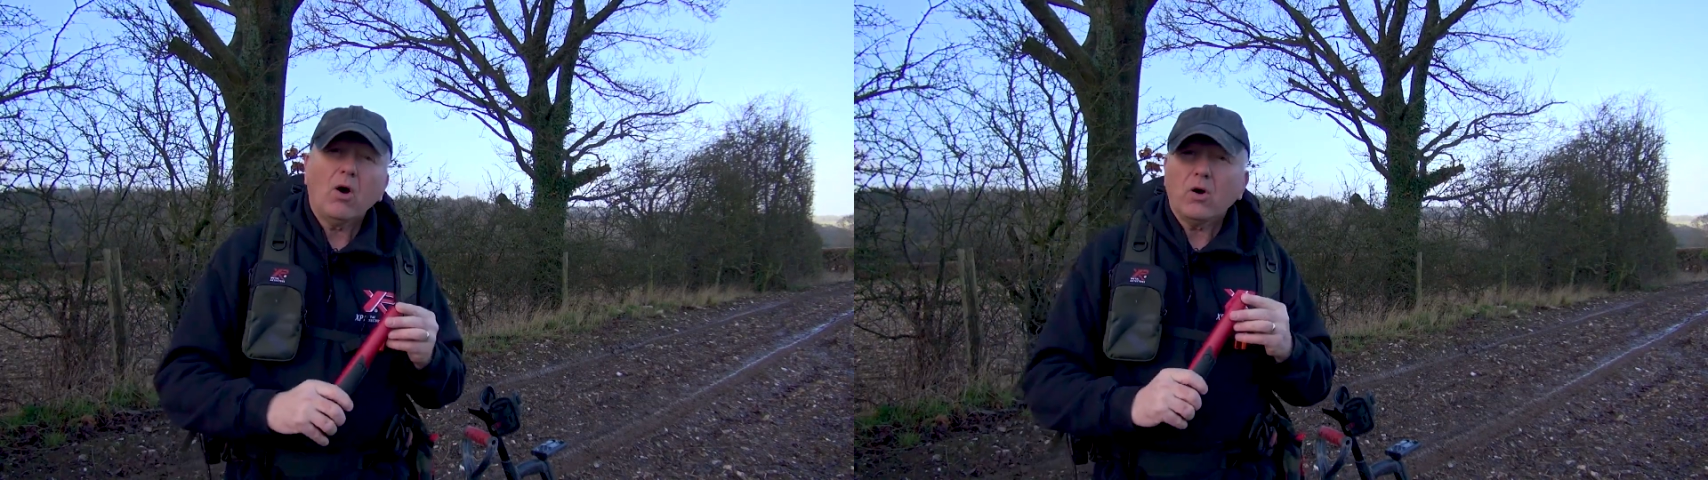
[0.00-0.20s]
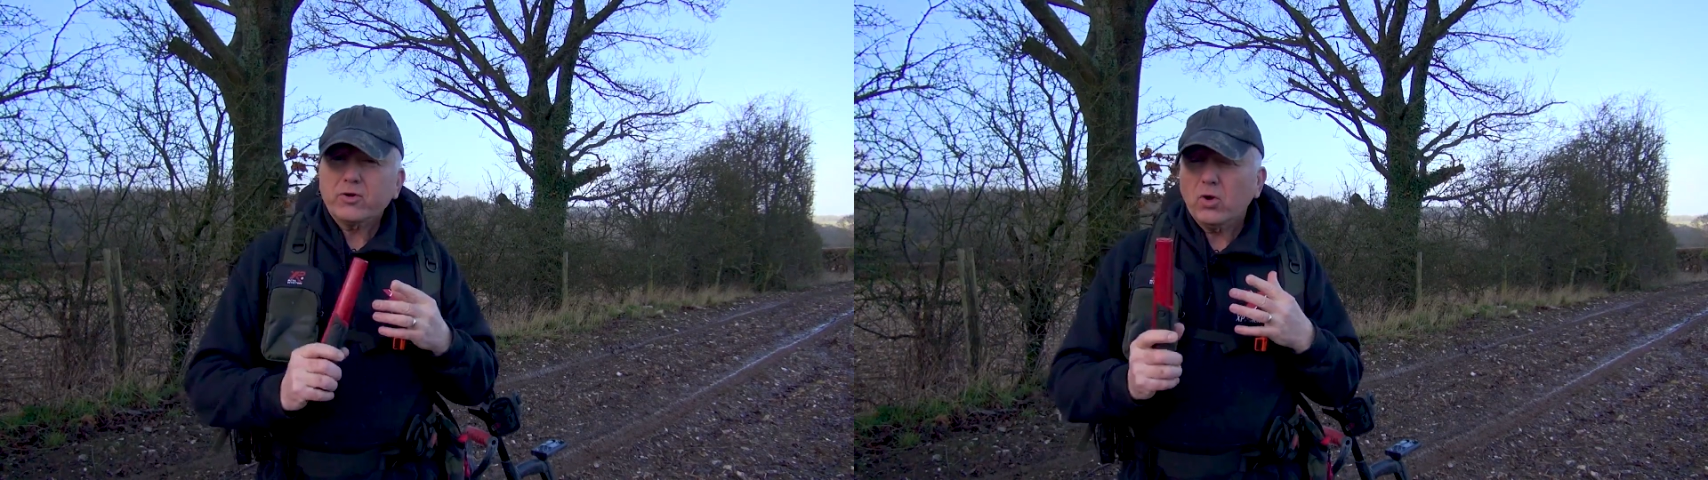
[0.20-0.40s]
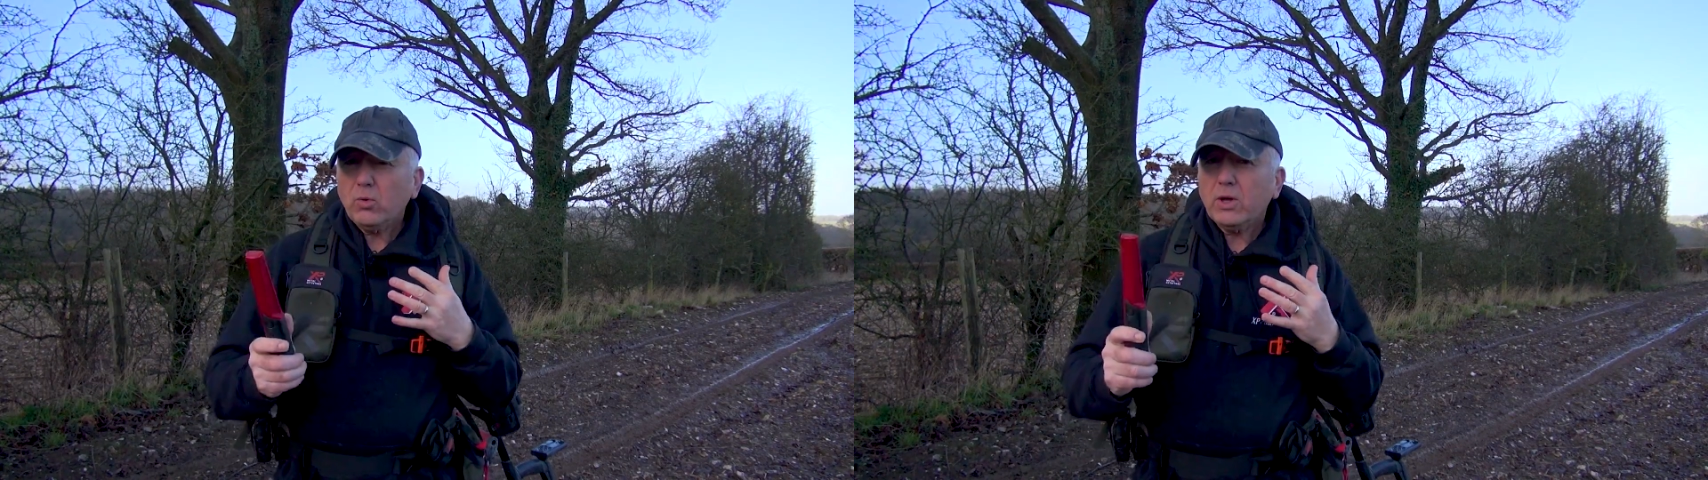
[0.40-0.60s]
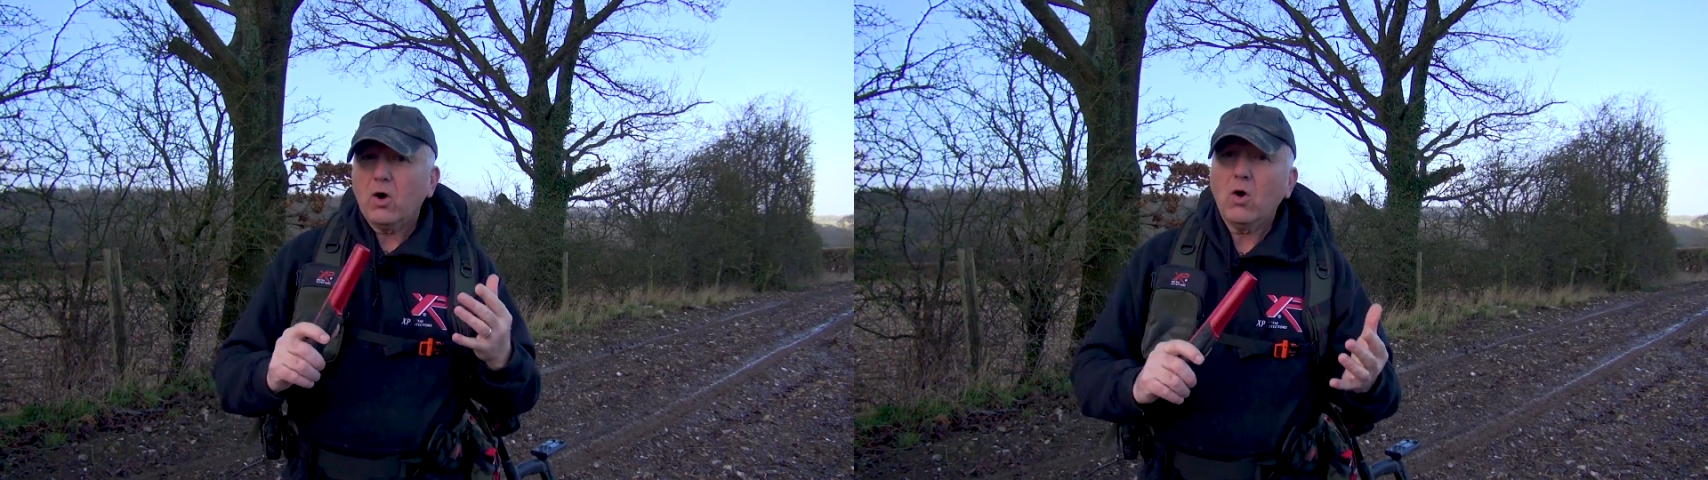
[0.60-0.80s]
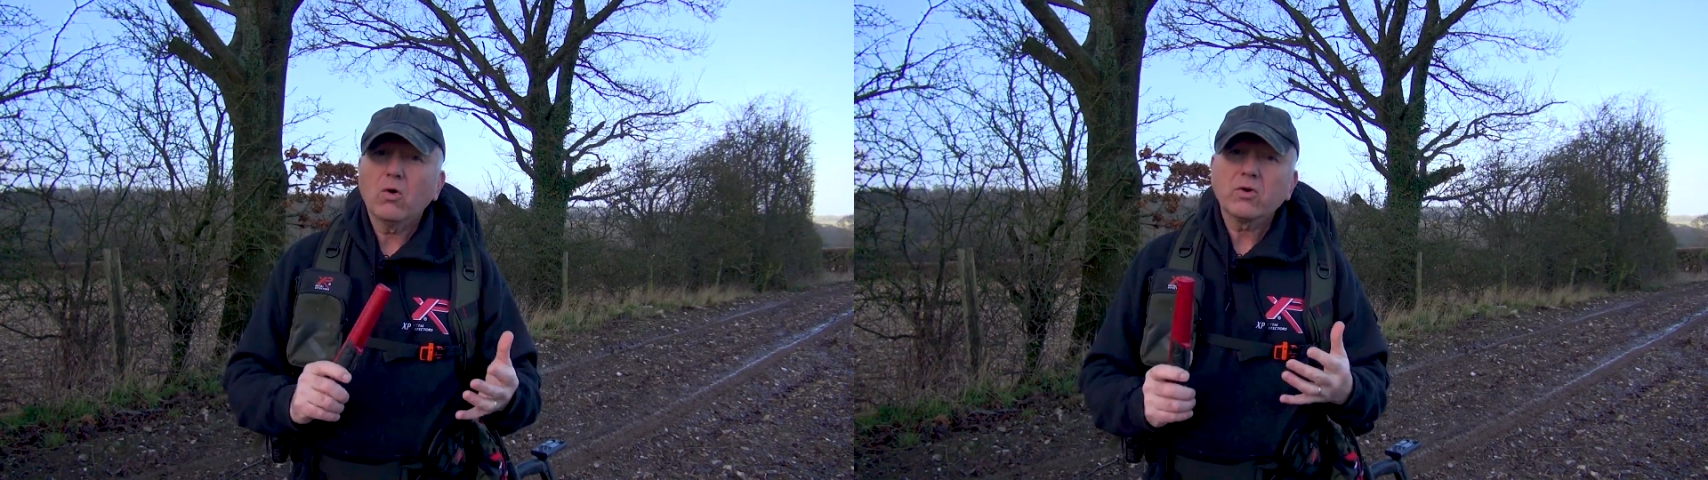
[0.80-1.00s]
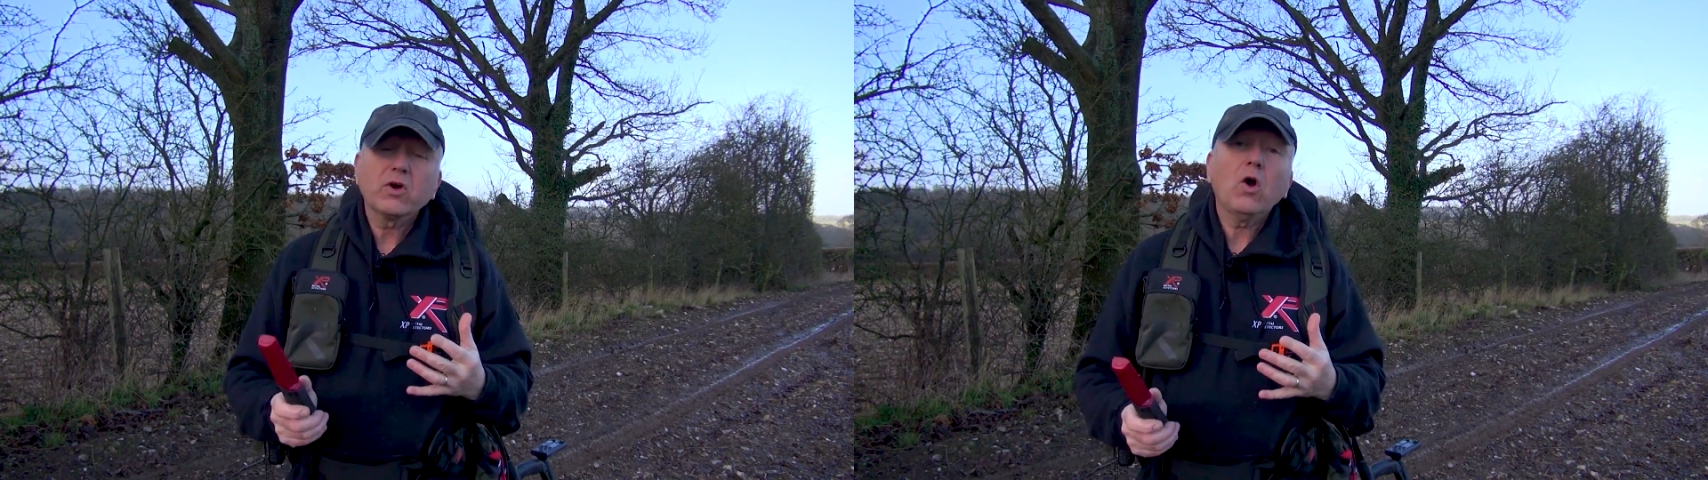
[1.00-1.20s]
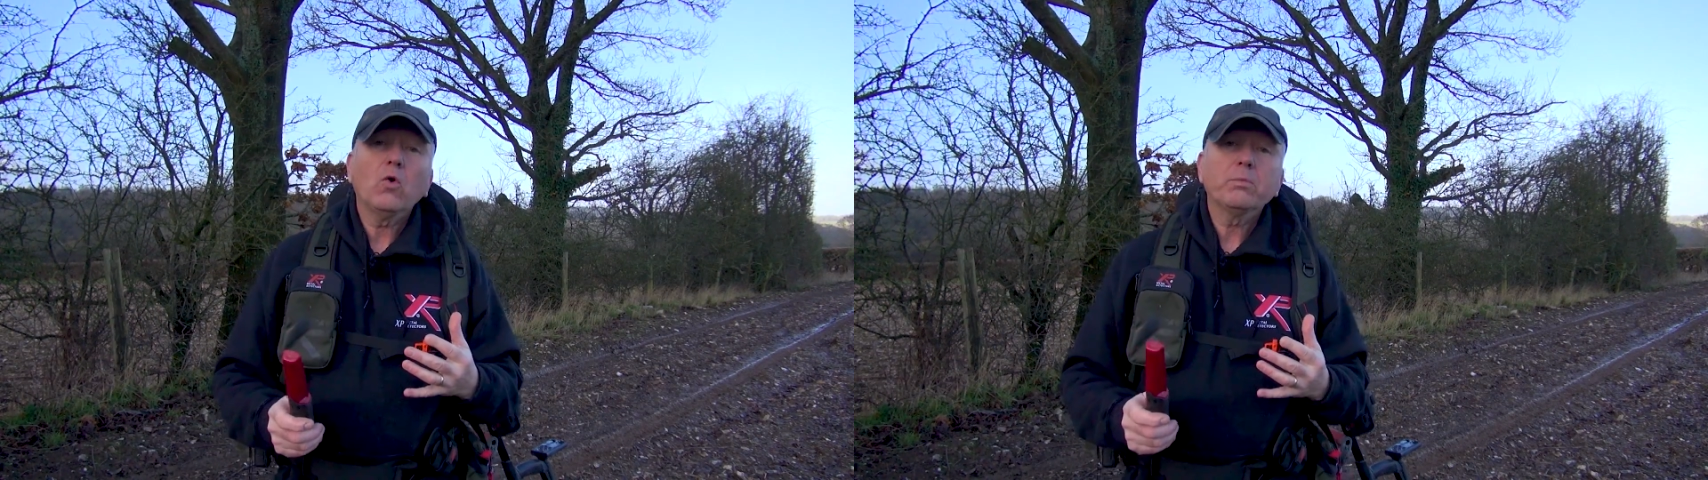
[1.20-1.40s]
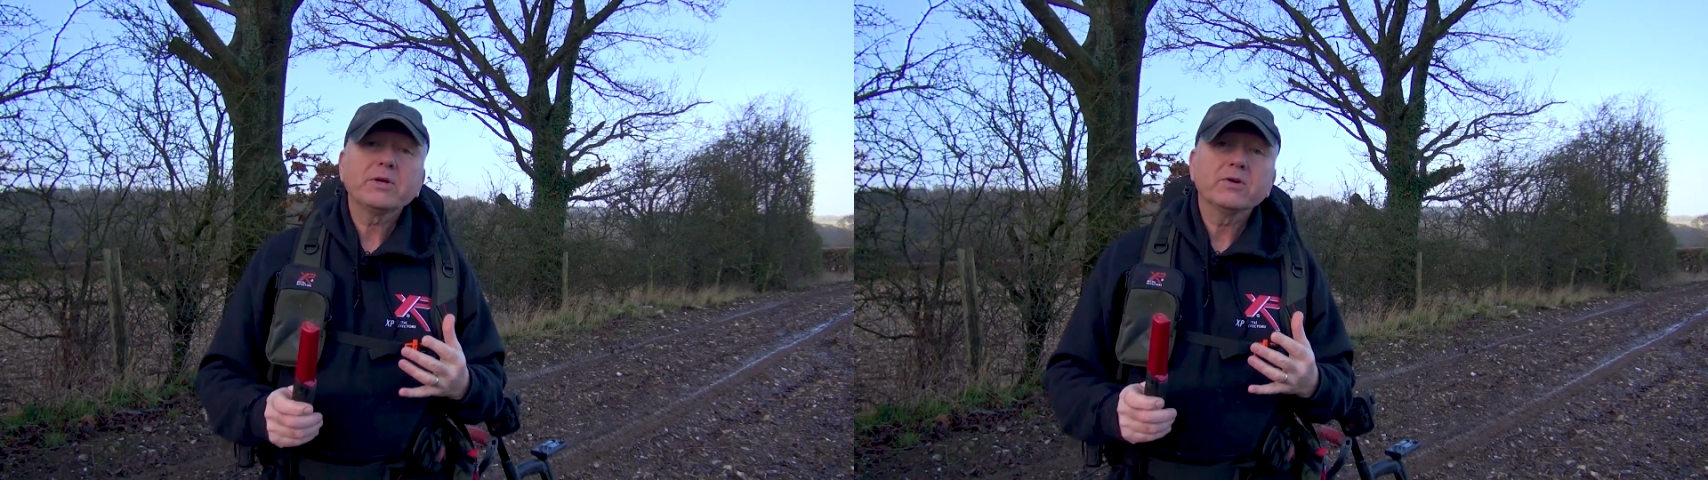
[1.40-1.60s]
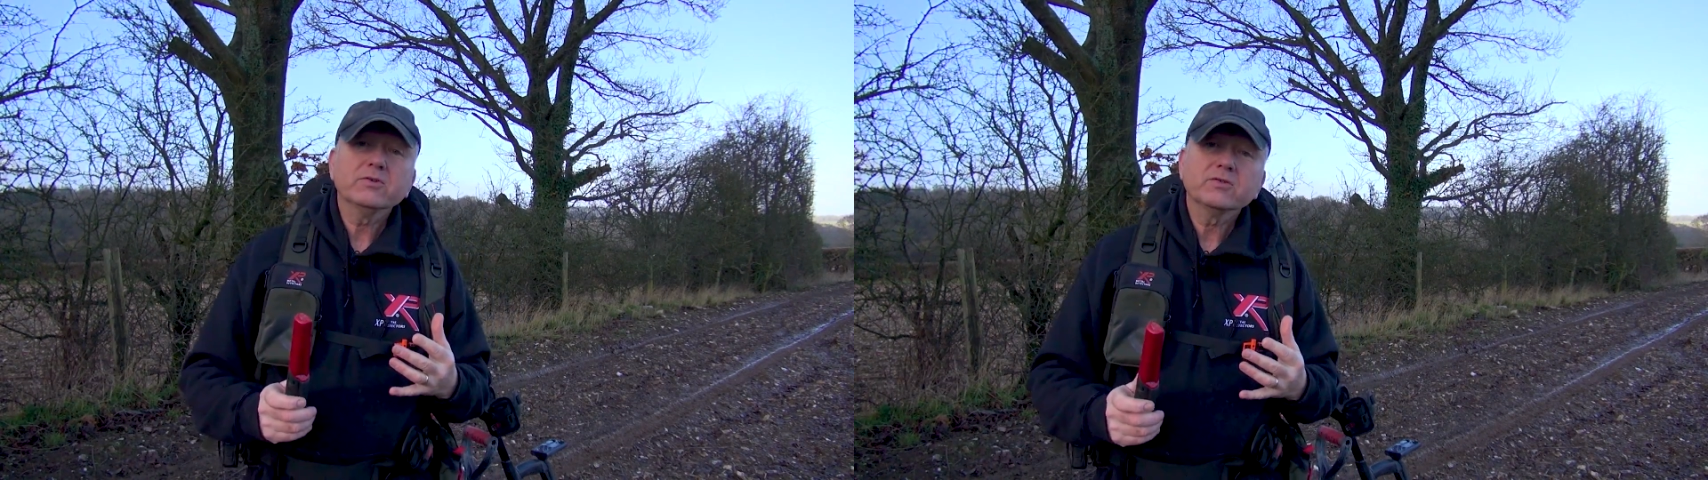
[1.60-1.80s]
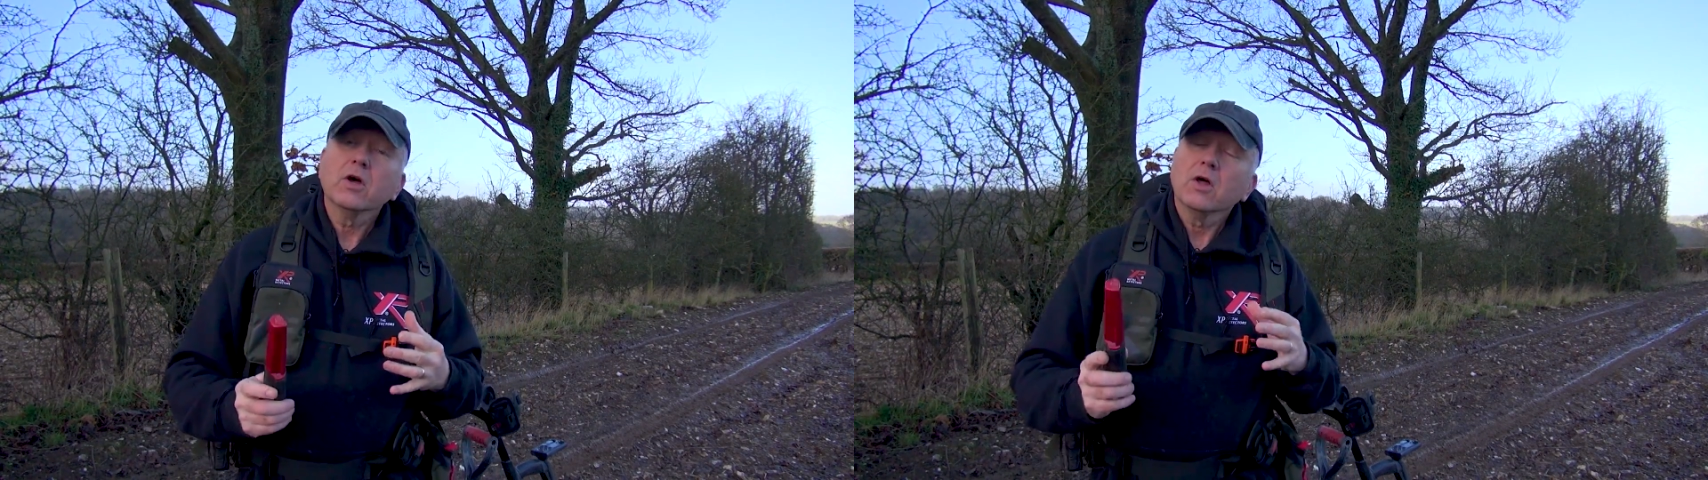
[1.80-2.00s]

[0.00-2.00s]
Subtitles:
I call it hot and cold because